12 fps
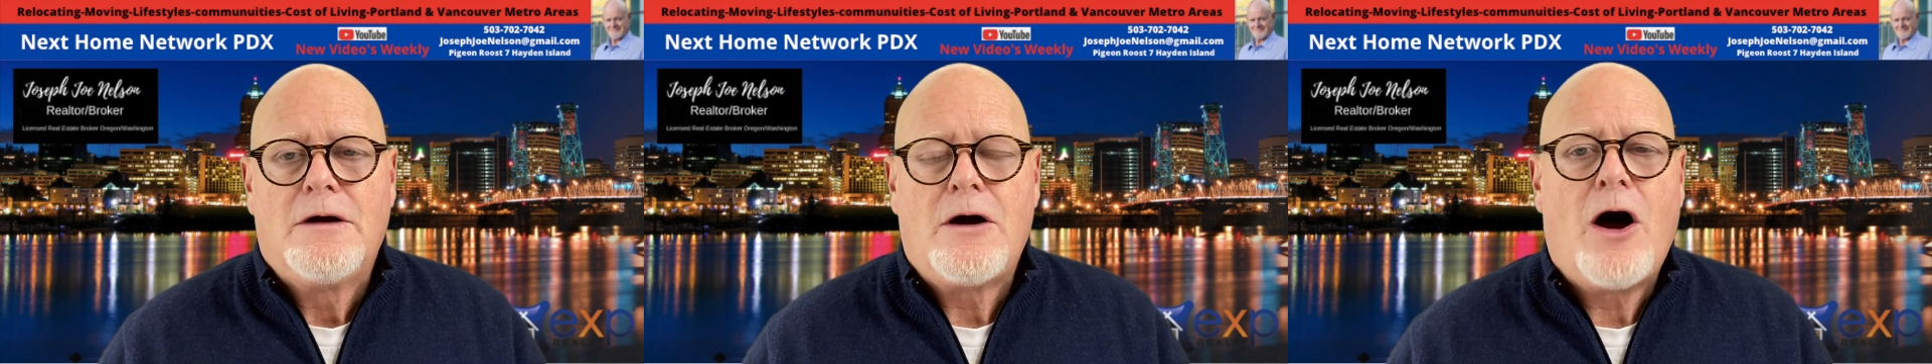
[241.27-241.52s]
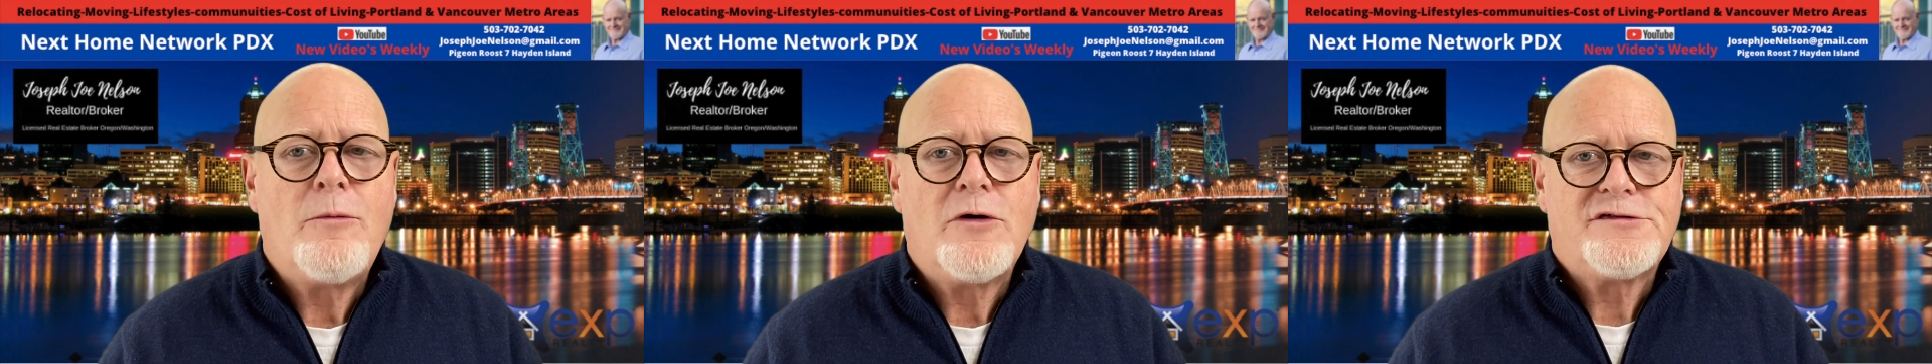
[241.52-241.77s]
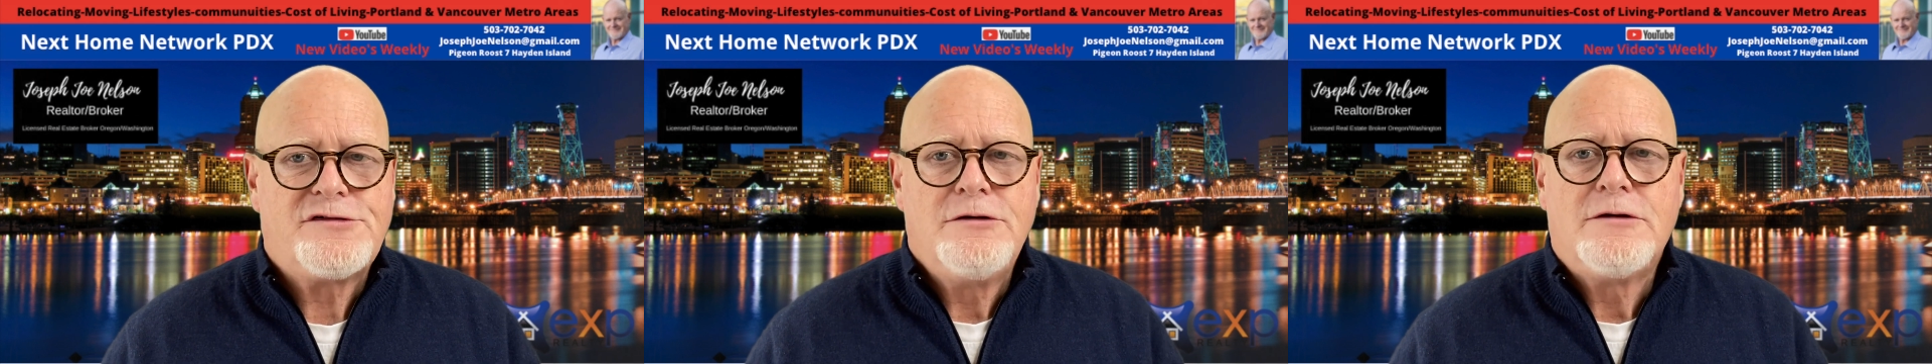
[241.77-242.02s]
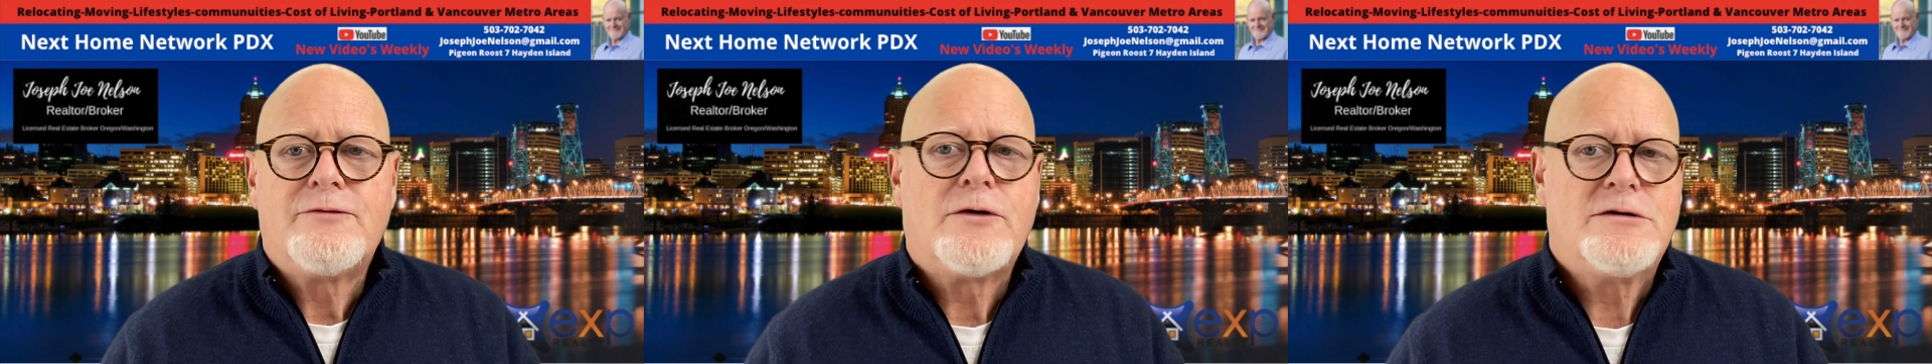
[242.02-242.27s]
Almost
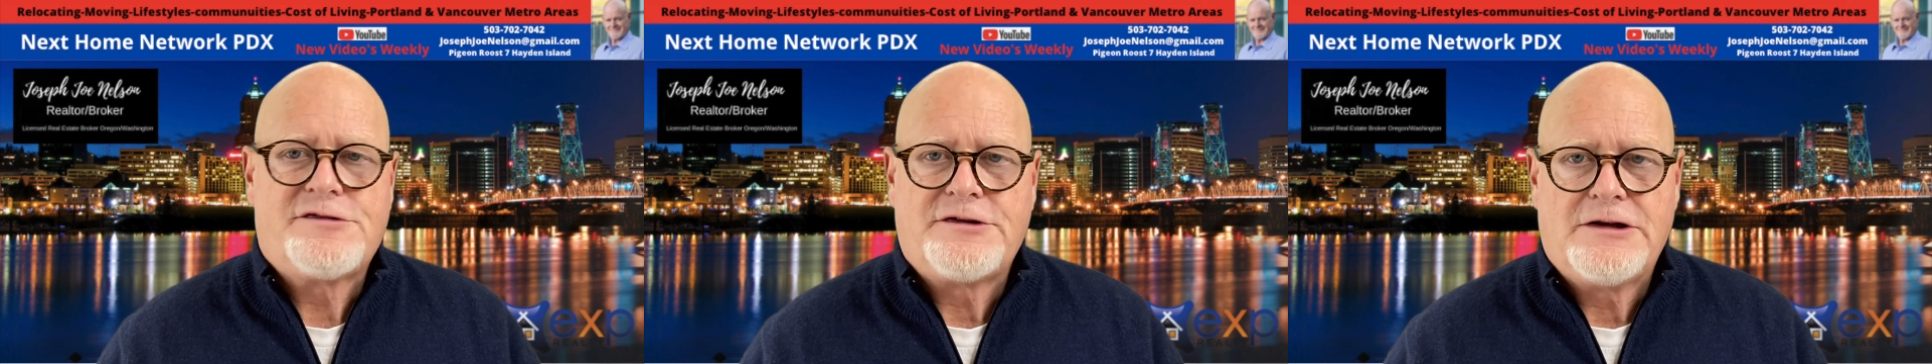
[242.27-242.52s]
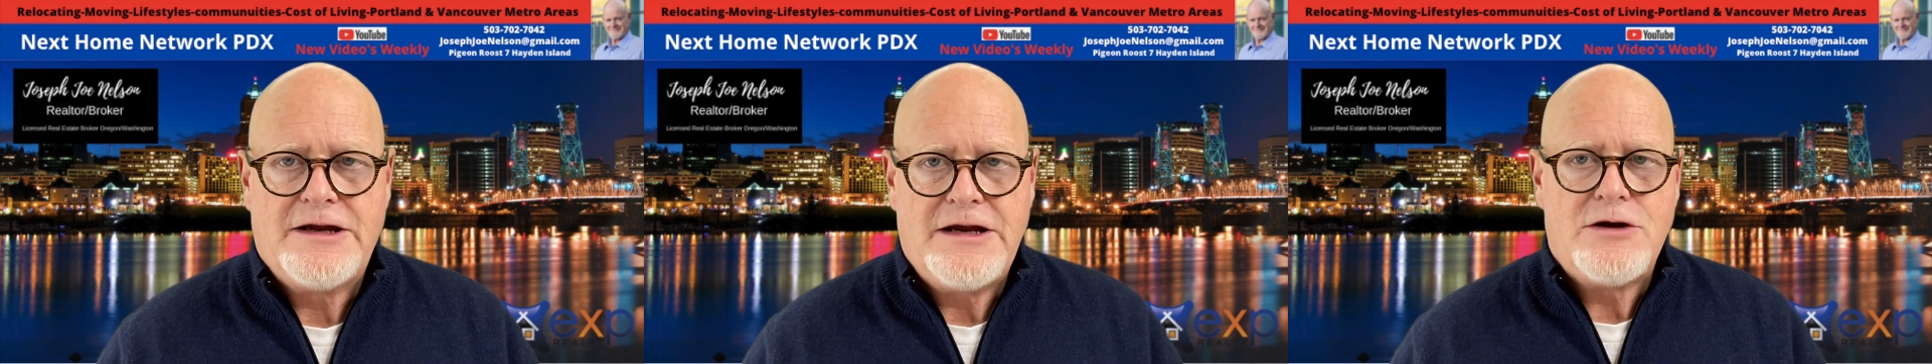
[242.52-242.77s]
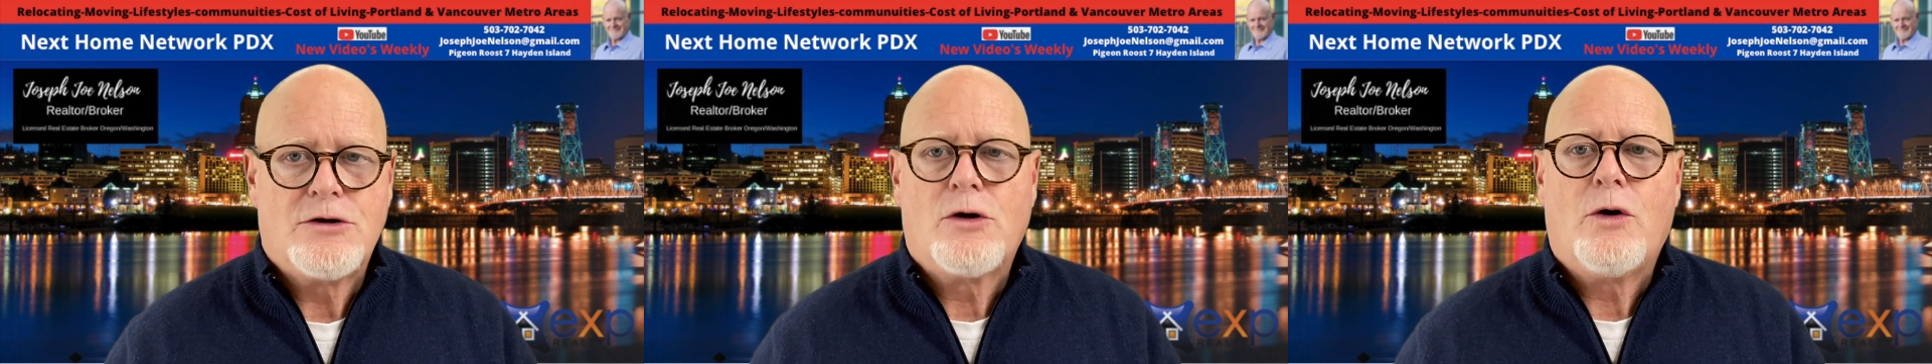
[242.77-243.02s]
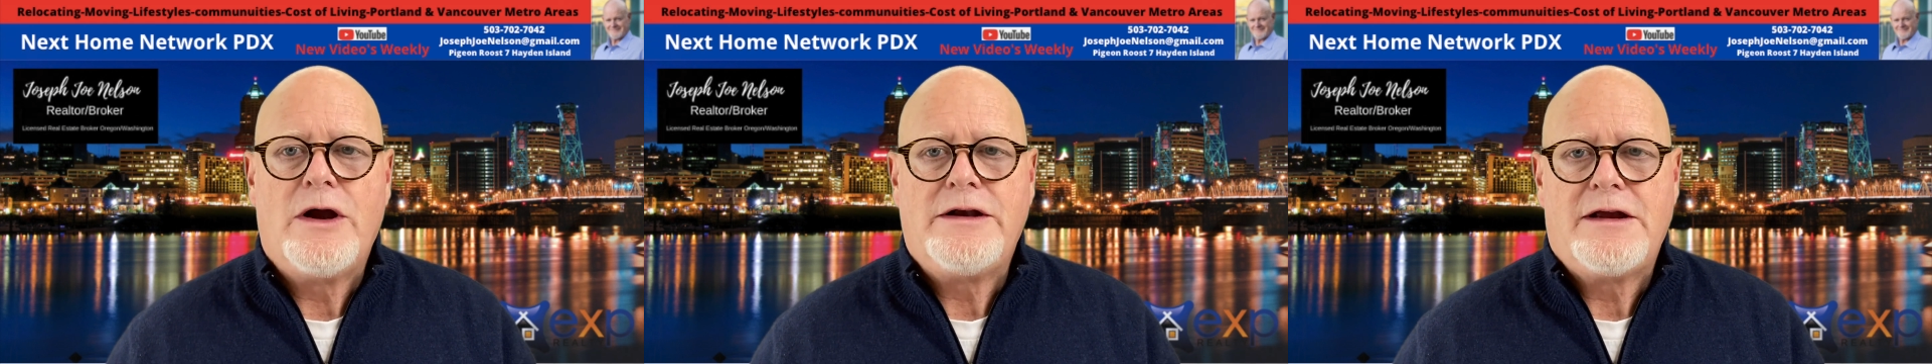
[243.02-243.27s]
universally, you're
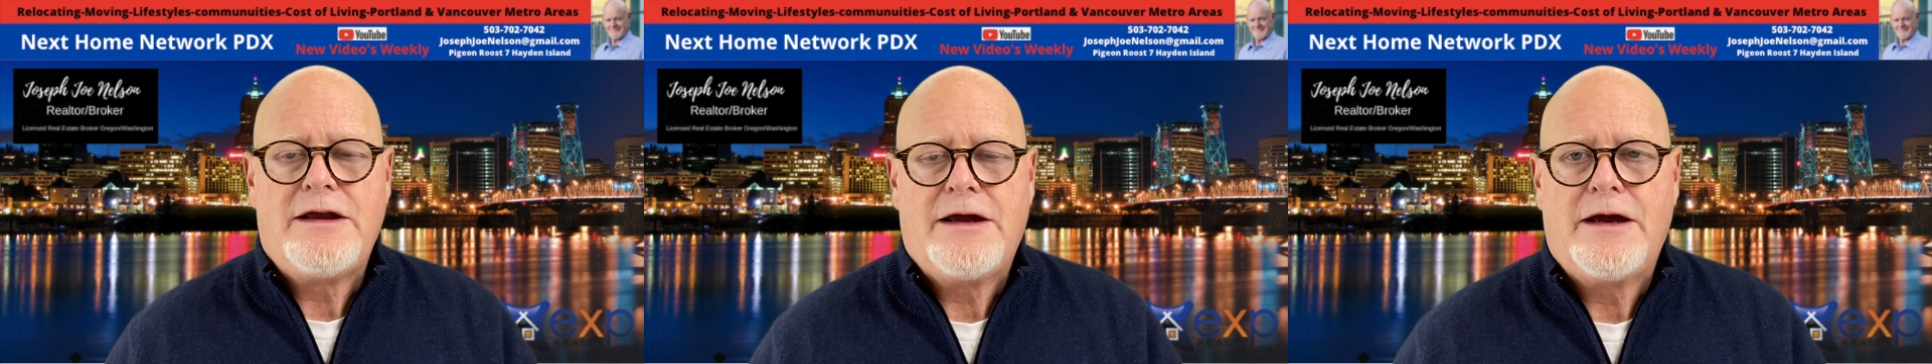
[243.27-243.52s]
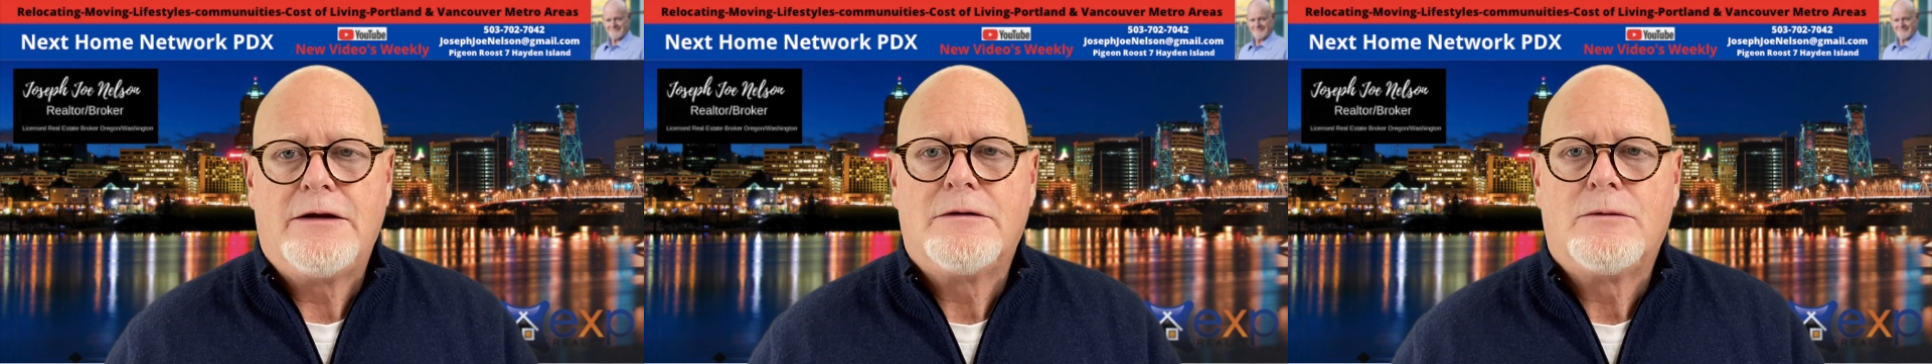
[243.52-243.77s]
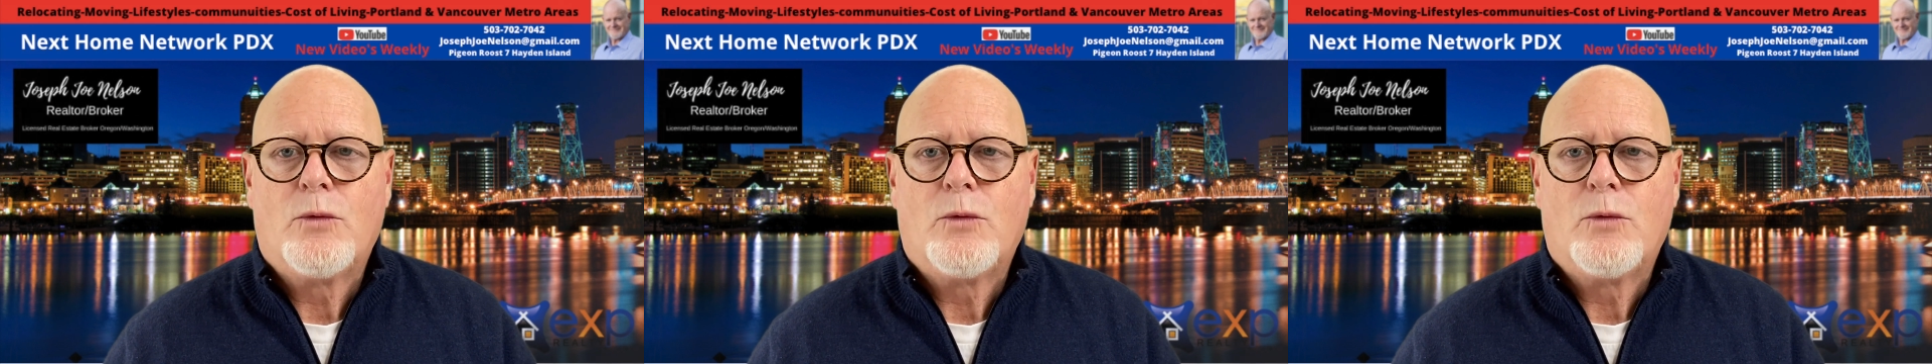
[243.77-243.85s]
going to get